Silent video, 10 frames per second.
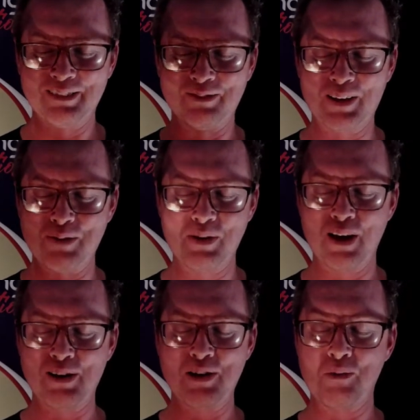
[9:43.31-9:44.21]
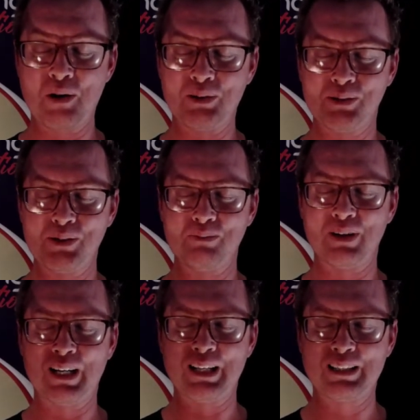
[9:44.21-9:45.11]
maybe only 1 or 2
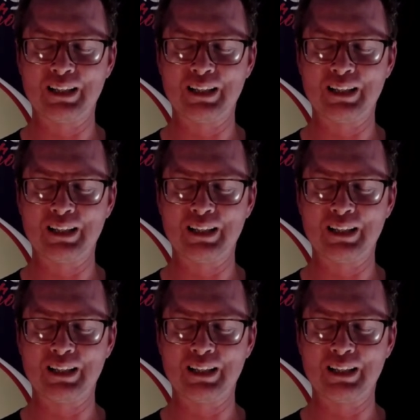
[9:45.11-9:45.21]
minutes,